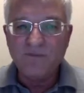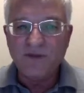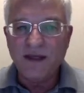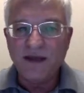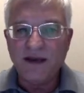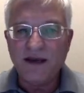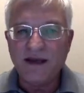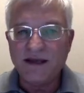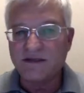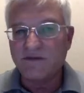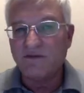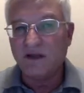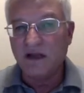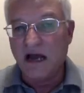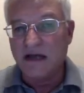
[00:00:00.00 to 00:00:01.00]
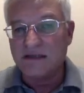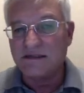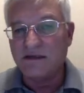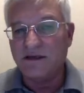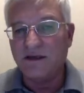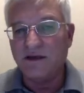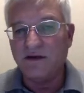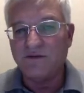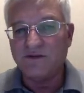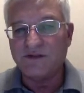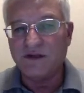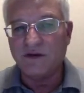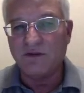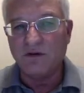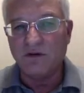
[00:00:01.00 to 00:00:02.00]
and it has a velocity of
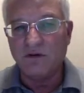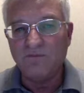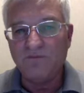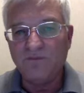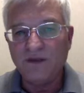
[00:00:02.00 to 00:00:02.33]
0.